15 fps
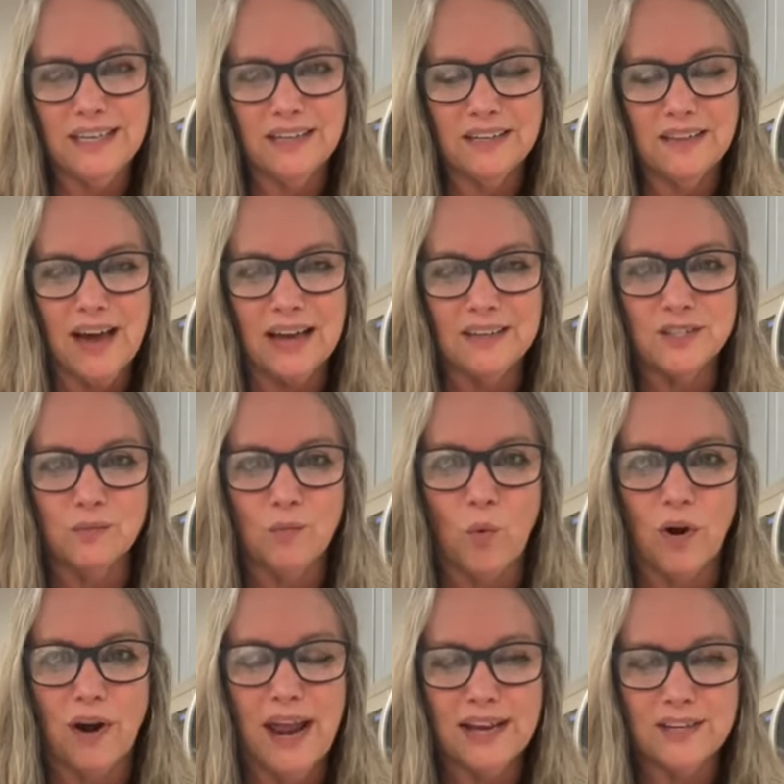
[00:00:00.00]
into that some
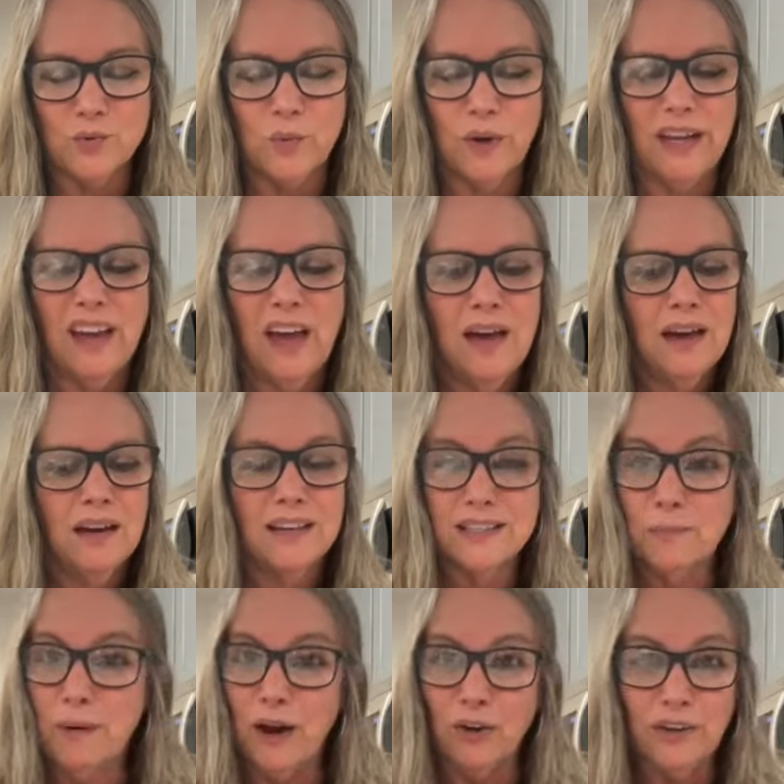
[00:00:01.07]
more next week because
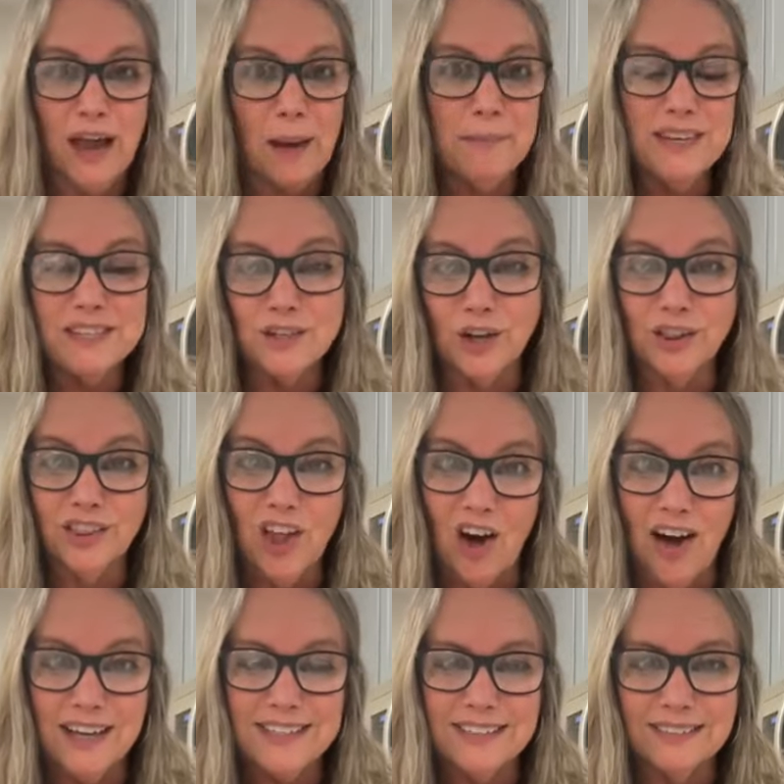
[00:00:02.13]
apparently I missed a
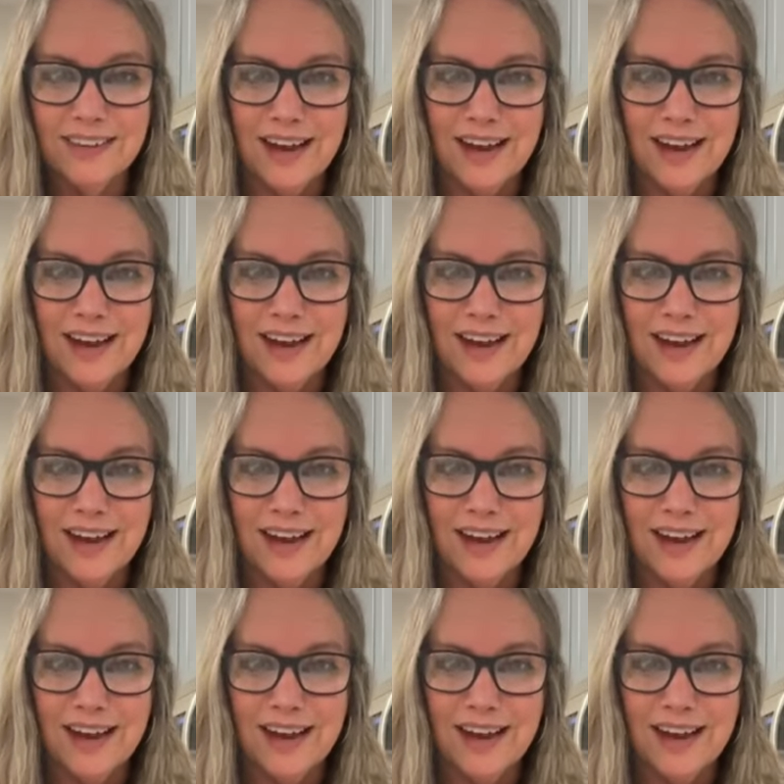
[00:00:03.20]
lot